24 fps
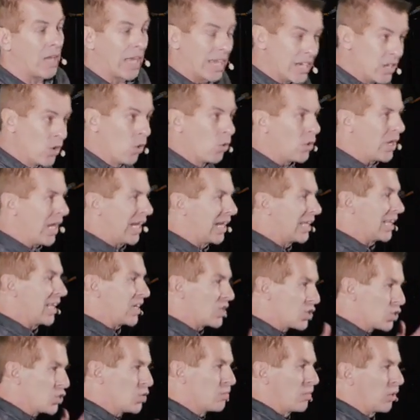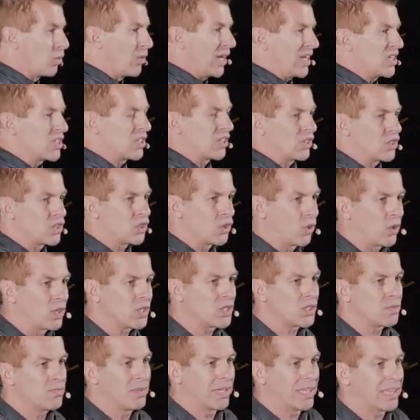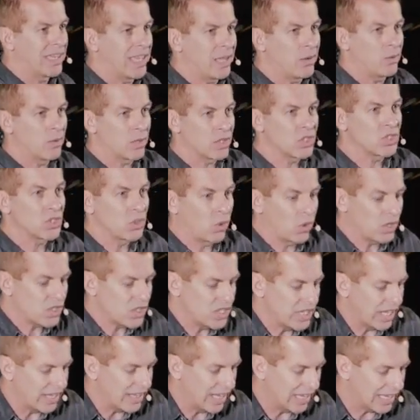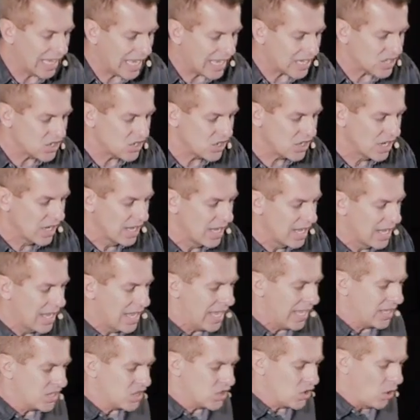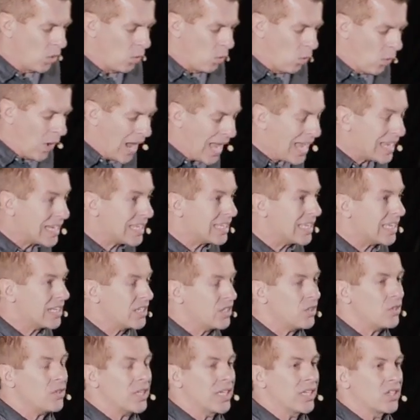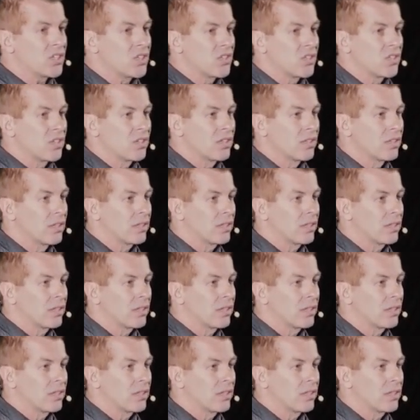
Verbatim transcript: I know kind of like sumo wrestler shorts, but they were shorts nonetheless. And so why did they do this?